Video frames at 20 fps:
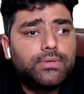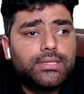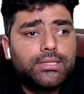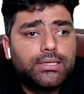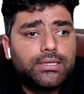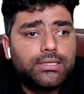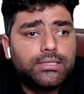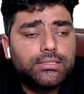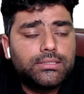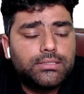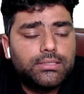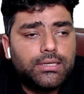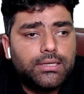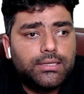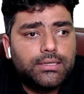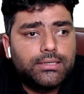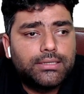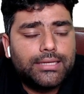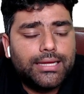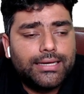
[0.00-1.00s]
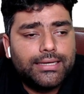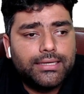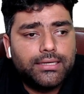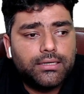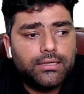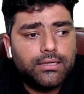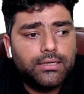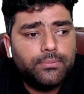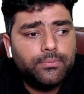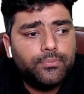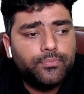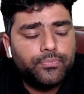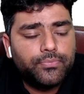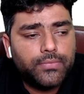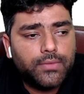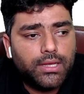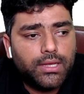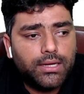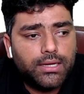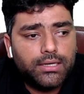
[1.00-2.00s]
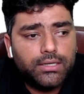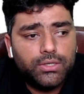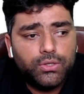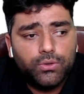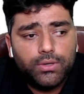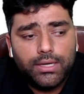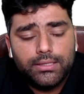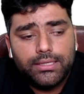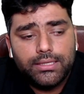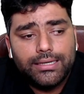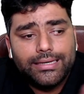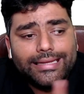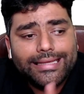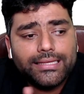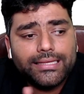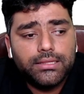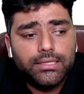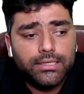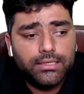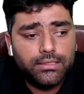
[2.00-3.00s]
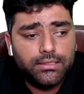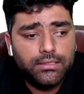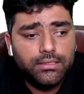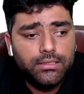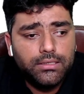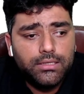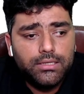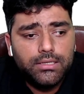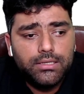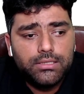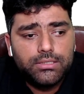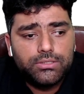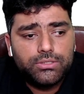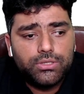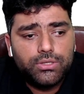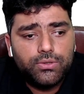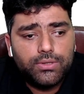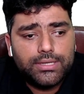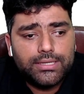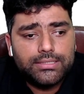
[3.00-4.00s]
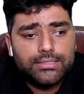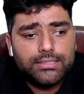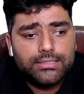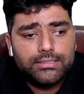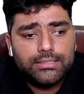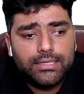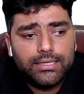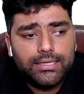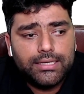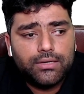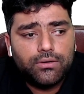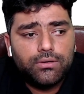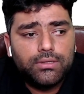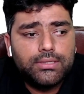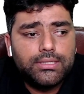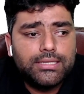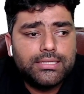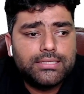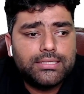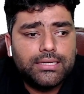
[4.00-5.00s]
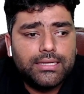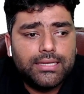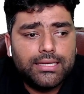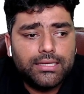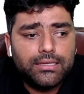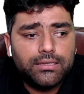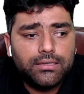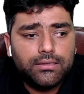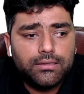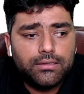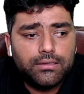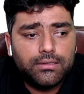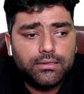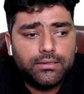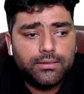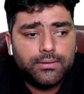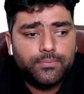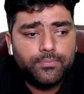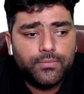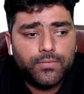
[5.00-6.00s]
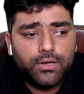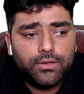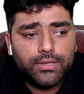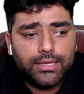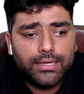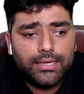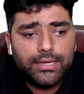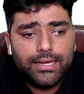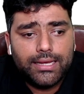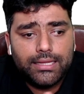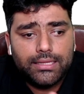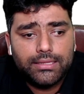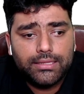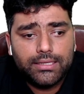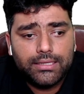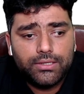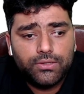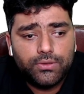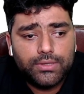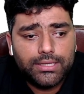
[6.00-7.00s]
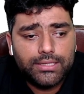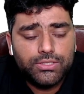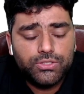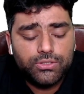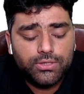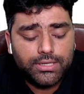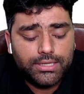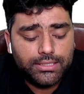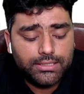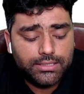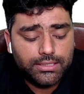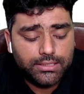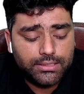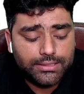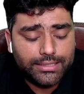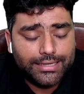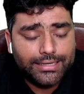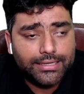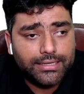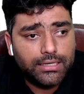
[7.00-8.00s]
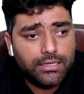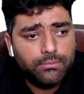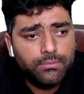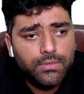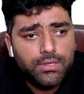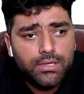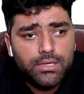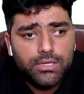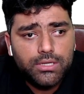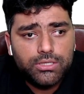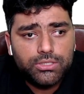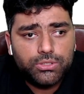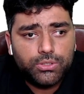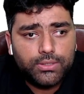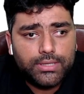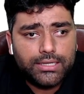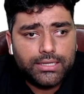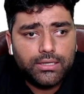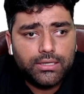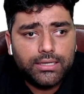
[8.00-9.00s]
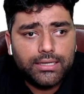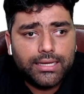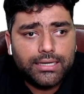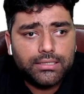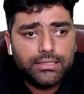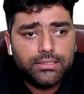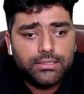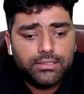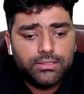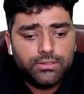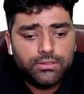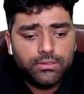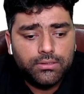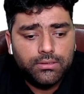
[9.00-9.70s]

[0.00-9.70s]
with us in Telegram, and you have the link there. So you can just click on this link, okay, and then you can join the Telegram, so that you'll get the